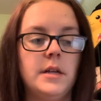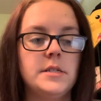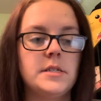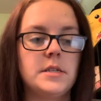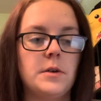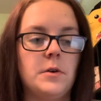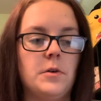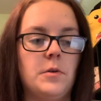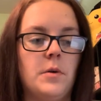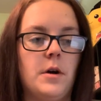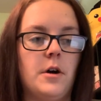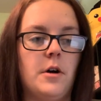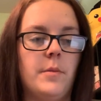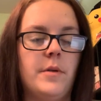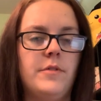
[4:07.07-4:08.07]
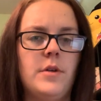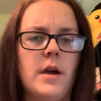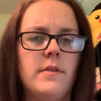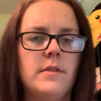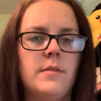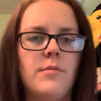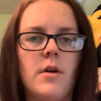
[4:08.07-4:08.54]
So if you
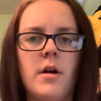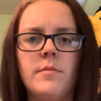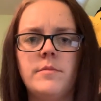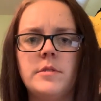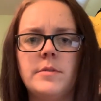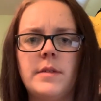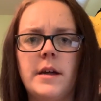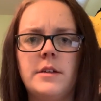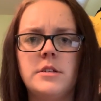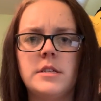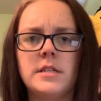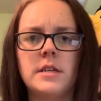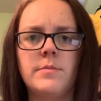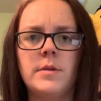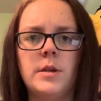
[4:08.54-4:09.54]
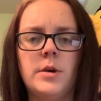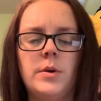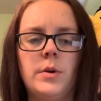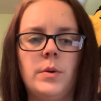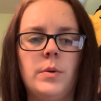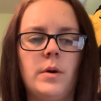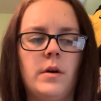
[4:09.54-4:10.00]
have any problems with that, just let me
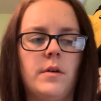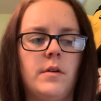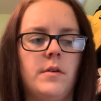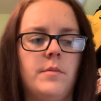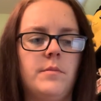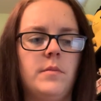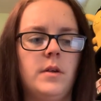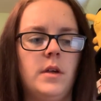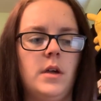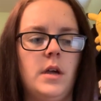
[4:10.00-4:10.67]
know.